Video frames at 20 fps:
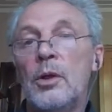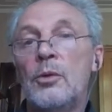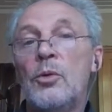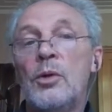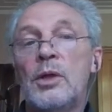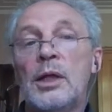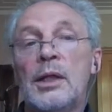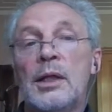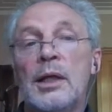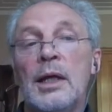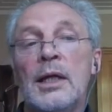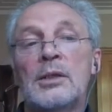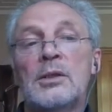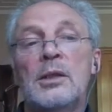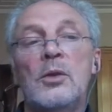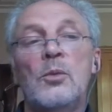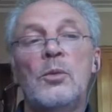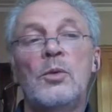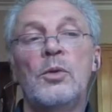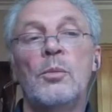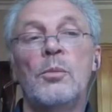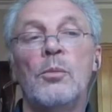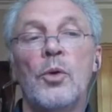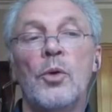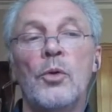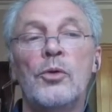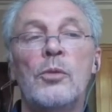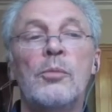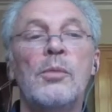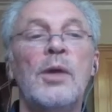you can actually, with a
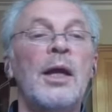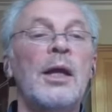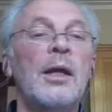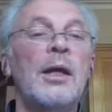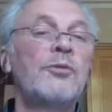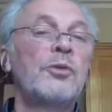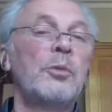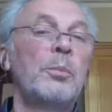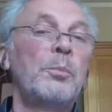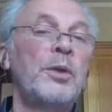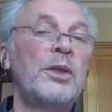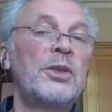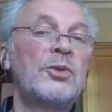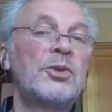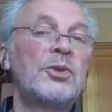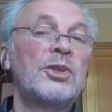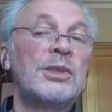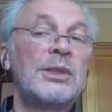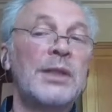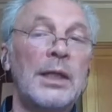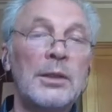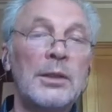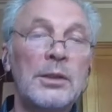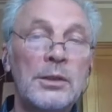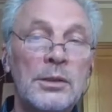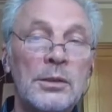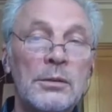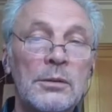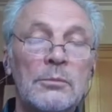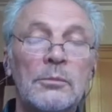modem, have the picture sent